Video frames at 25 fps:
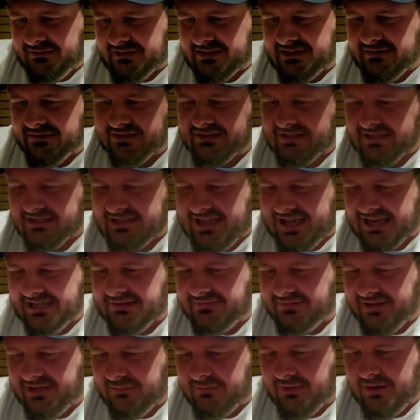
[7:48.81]
Let's see what it says.
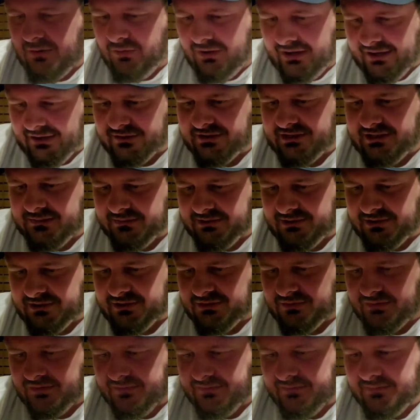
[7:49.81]
Activated by water
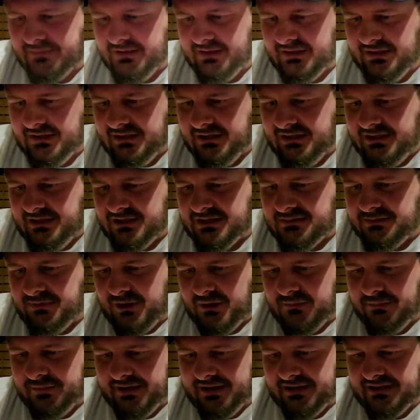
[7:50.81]
temperature,
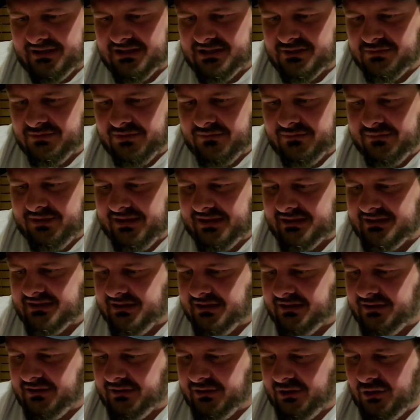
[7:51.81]
Smart Baits, swim
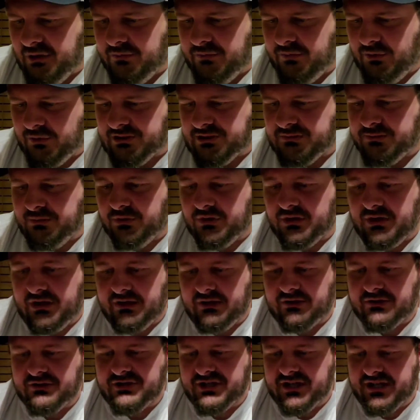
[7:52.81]
baits undergo multiple
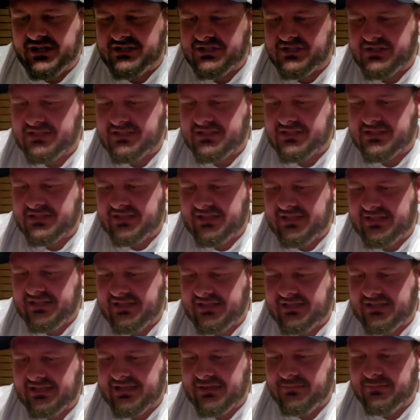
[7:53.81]
color changes
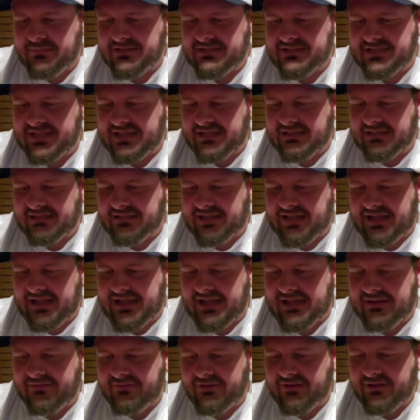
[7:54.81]
and imitate
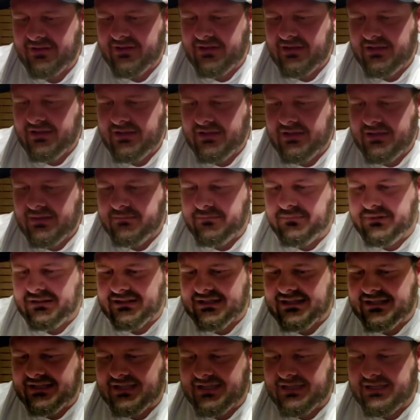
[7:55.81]
live,
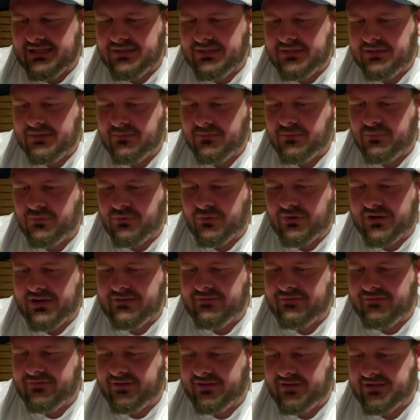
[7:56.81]
bleeding prey
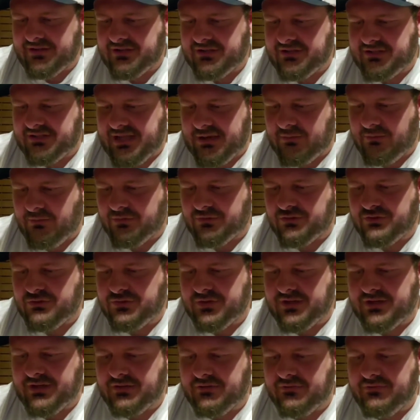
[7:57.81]
fish that will
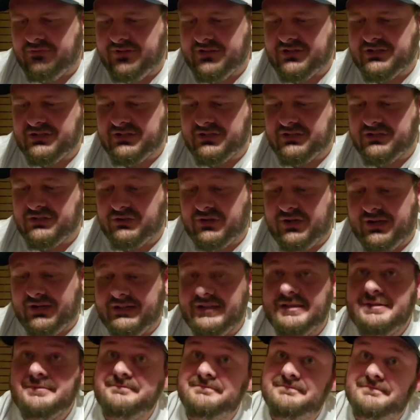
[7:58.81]
trigger fish to strike.